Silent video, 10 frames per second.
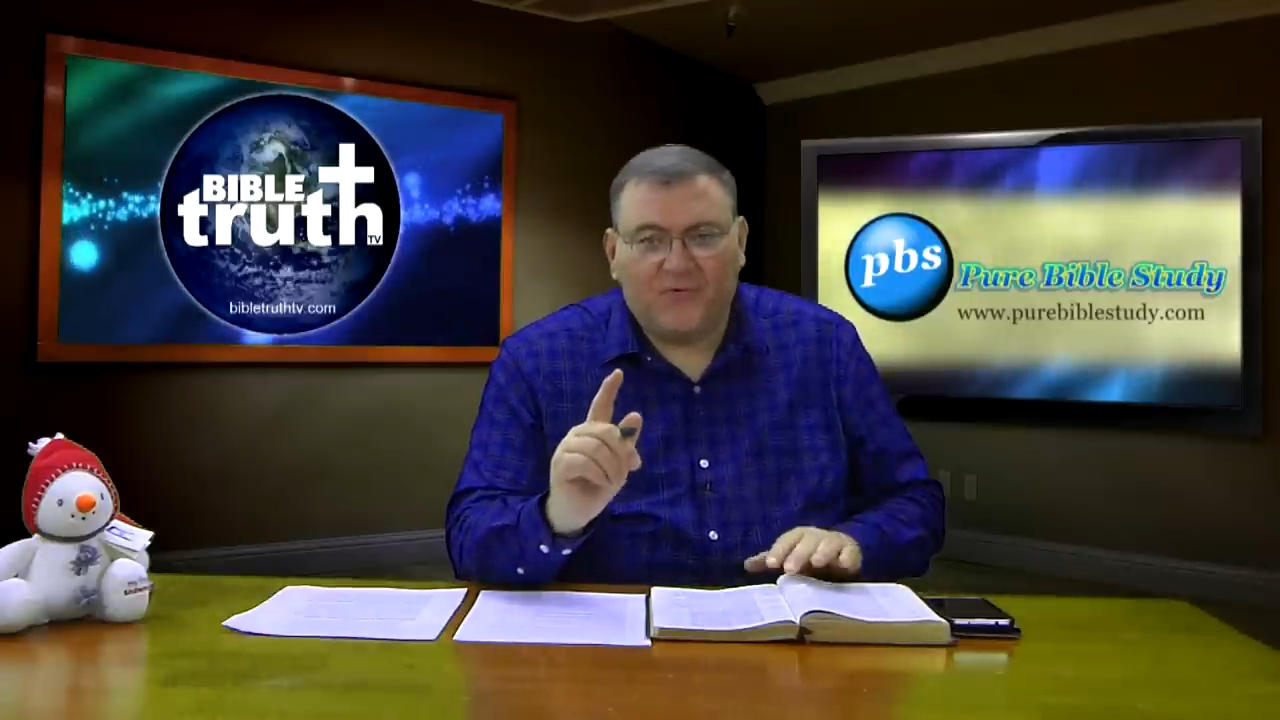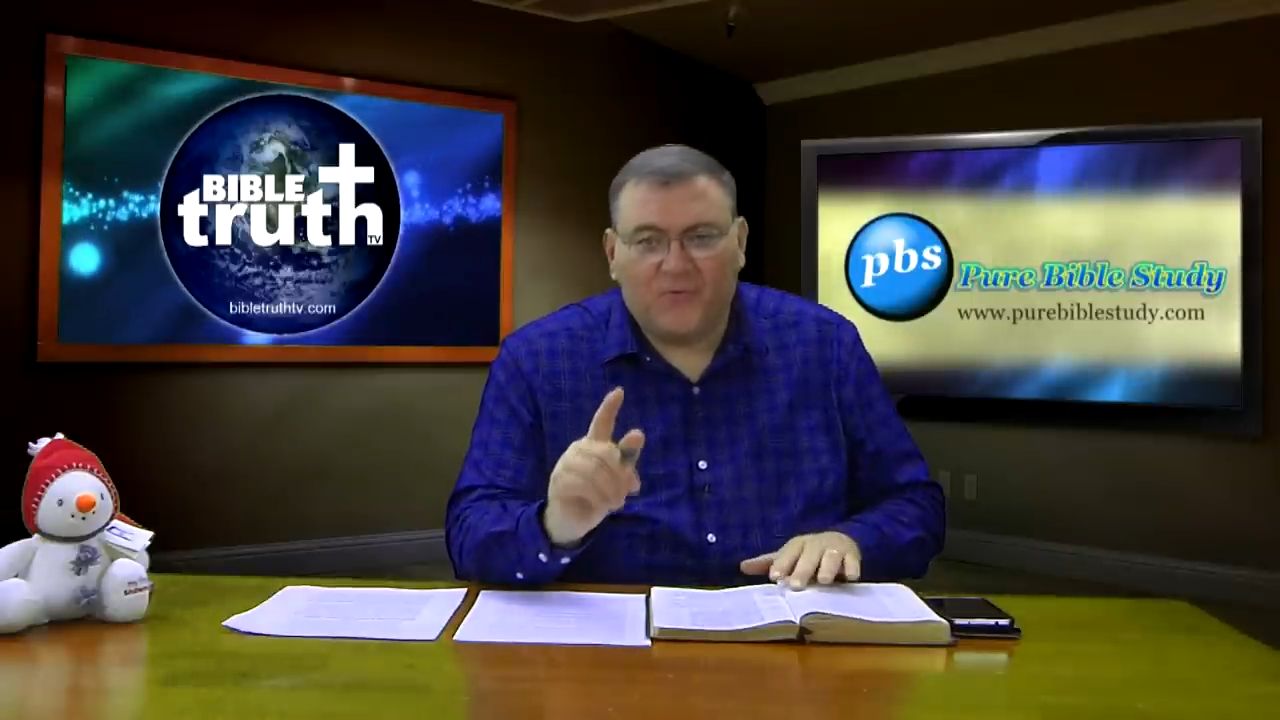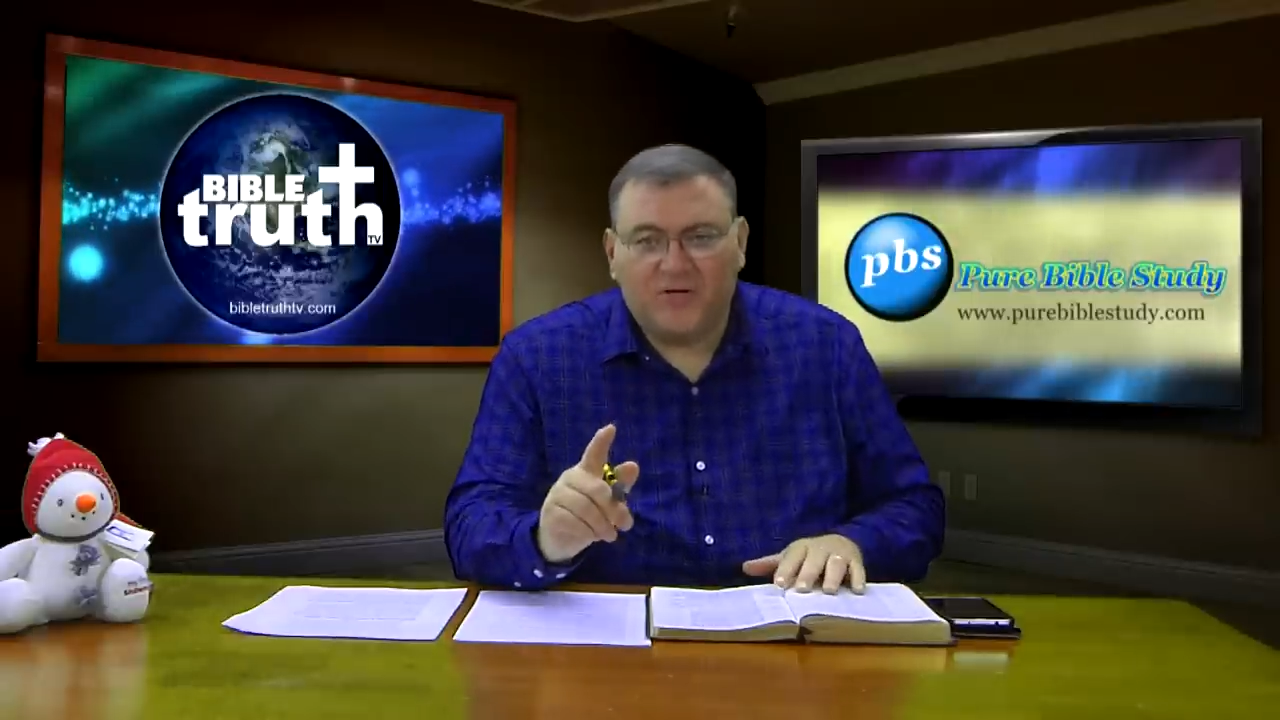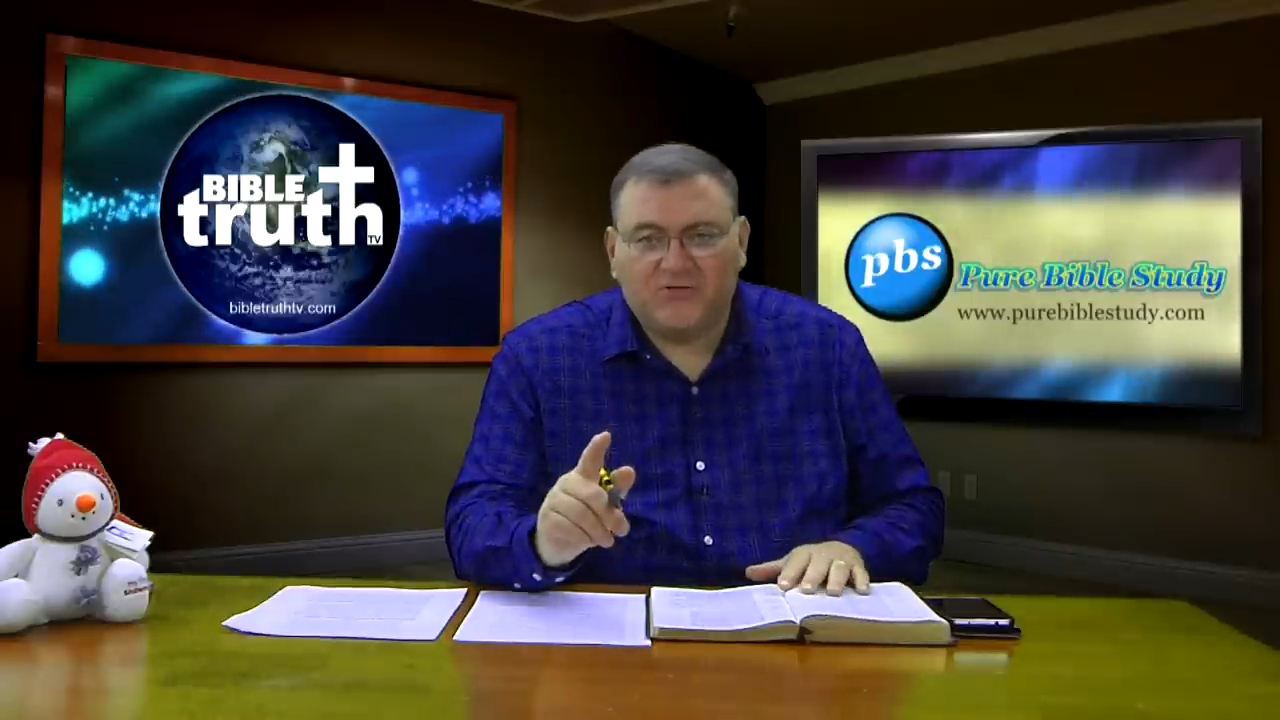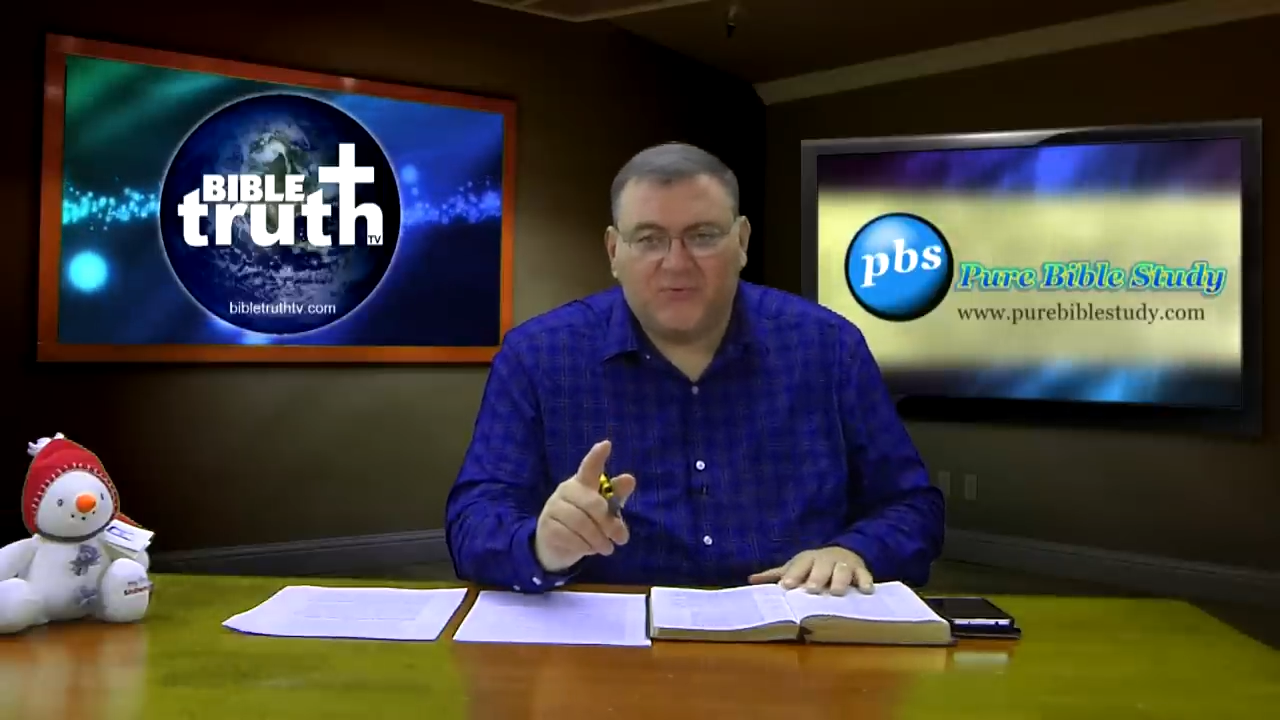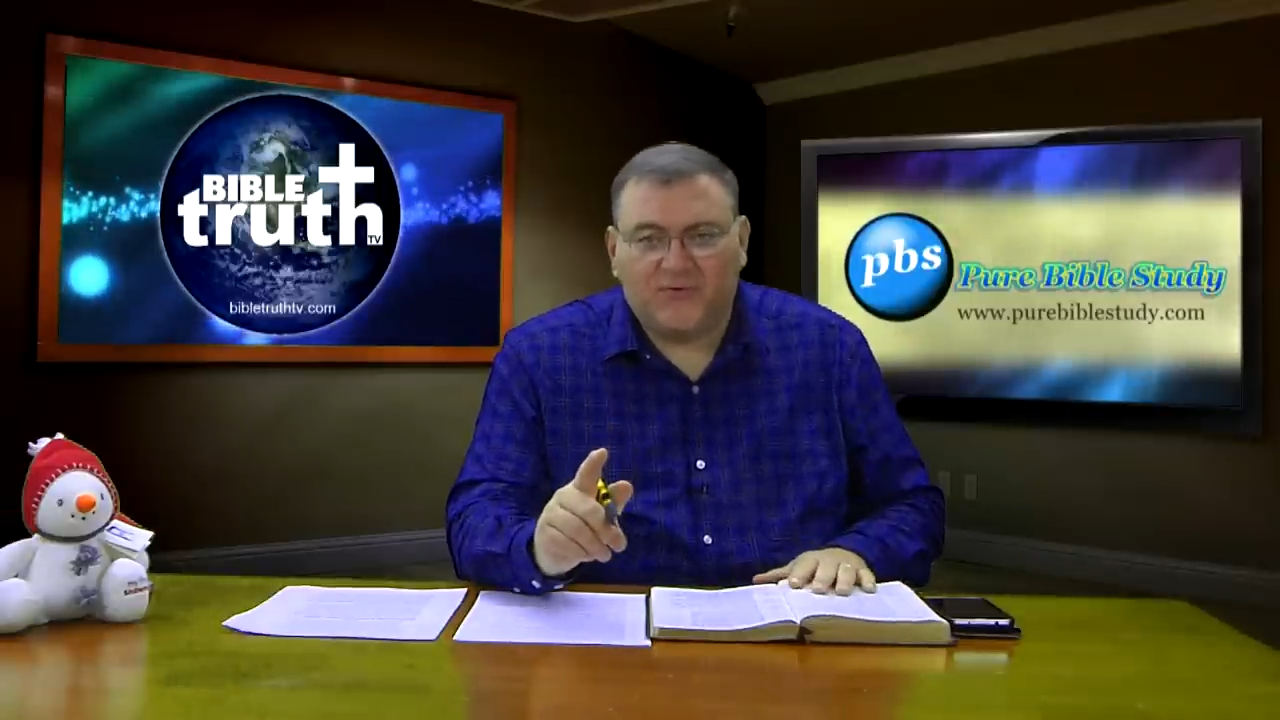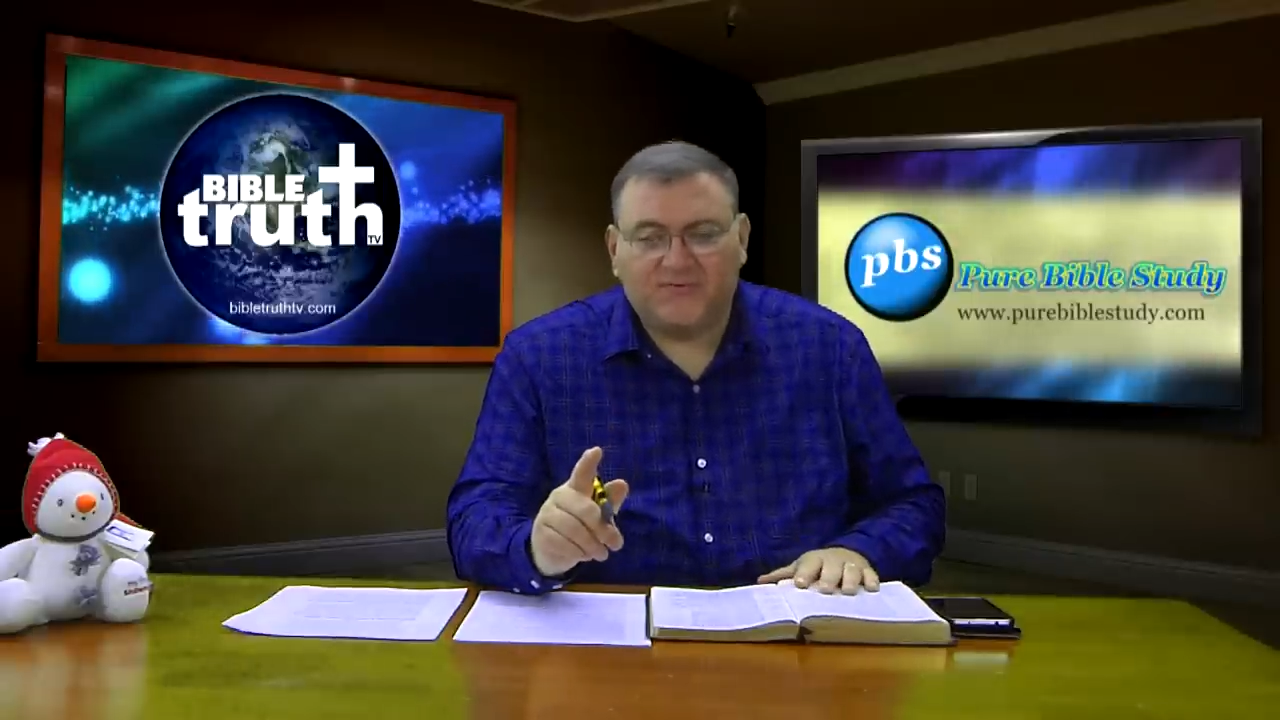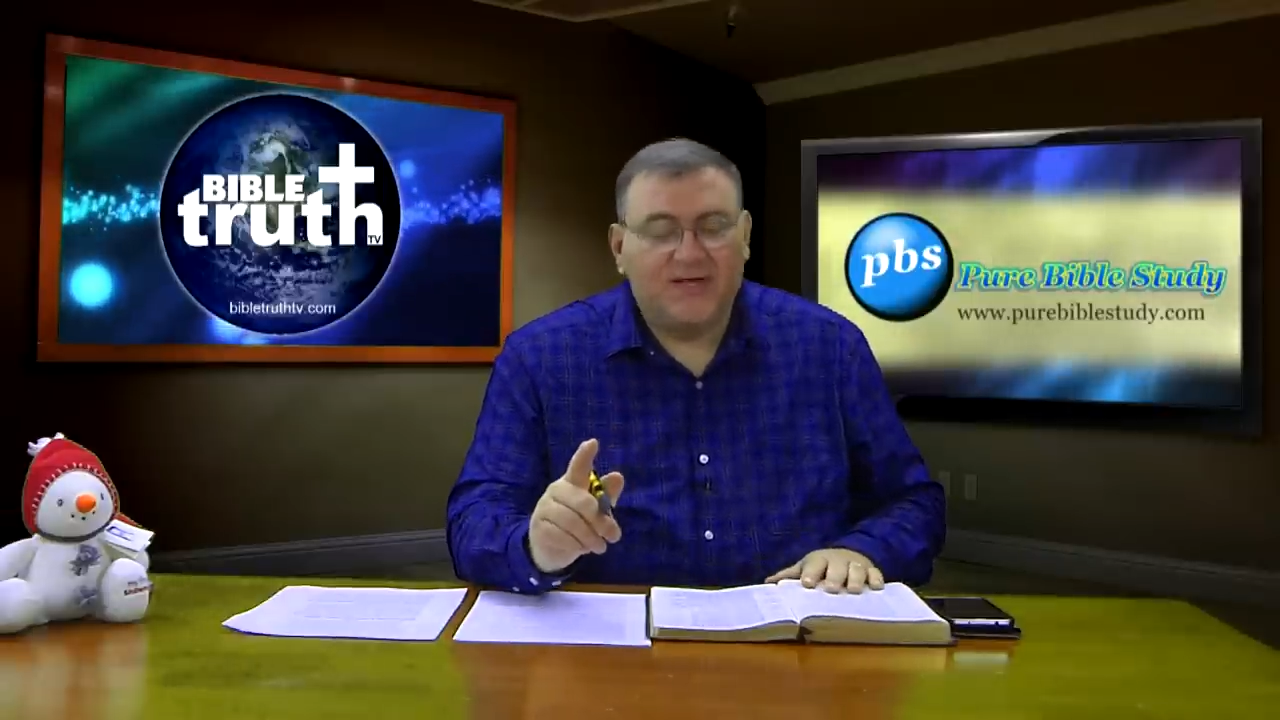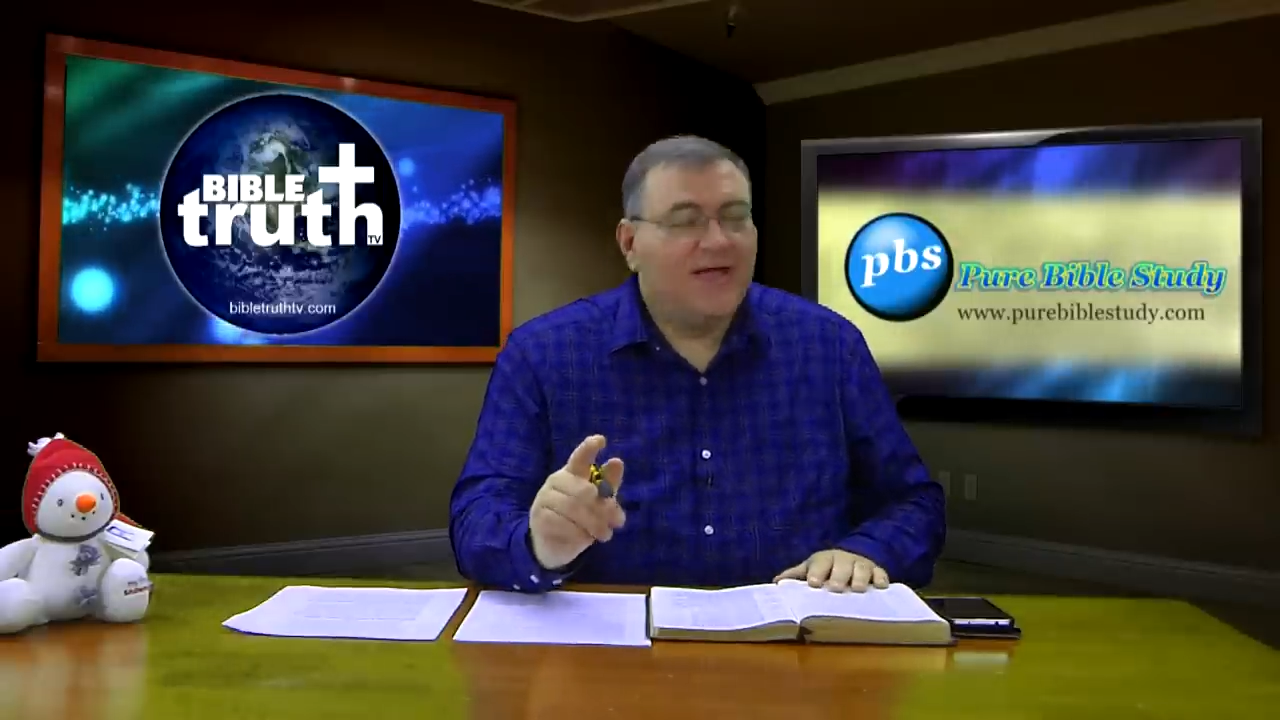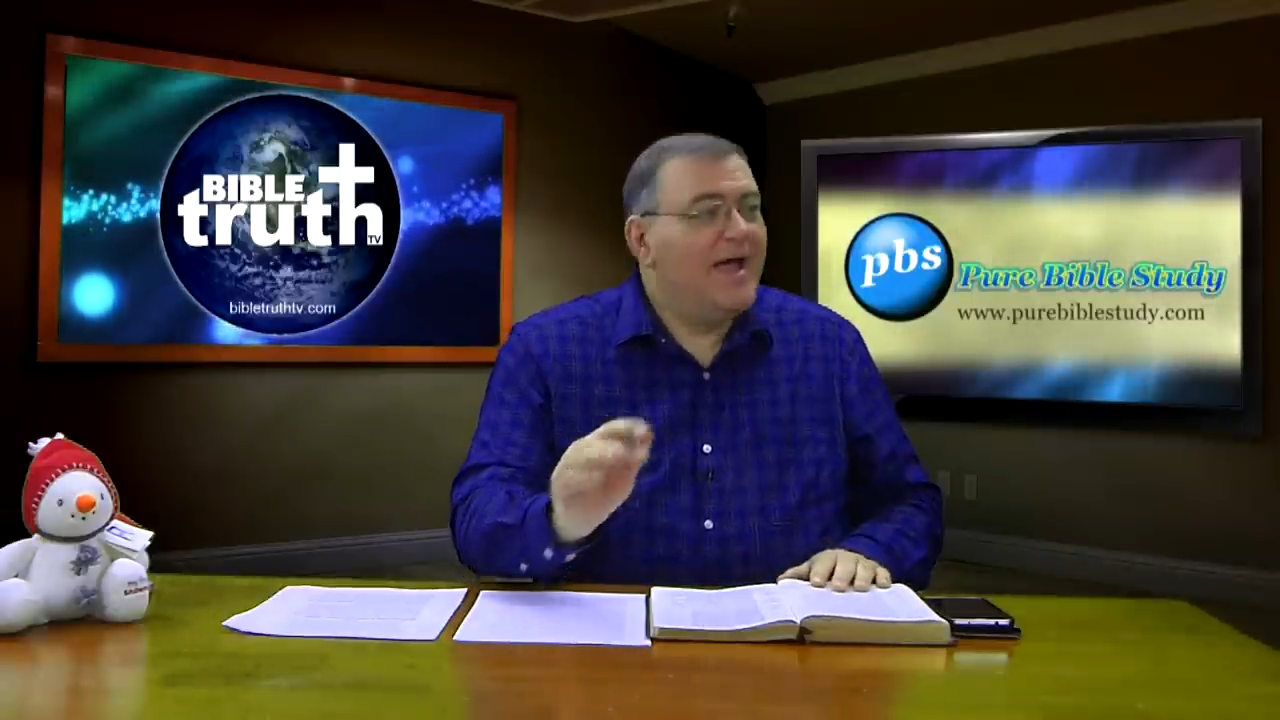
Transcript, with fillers: rituals.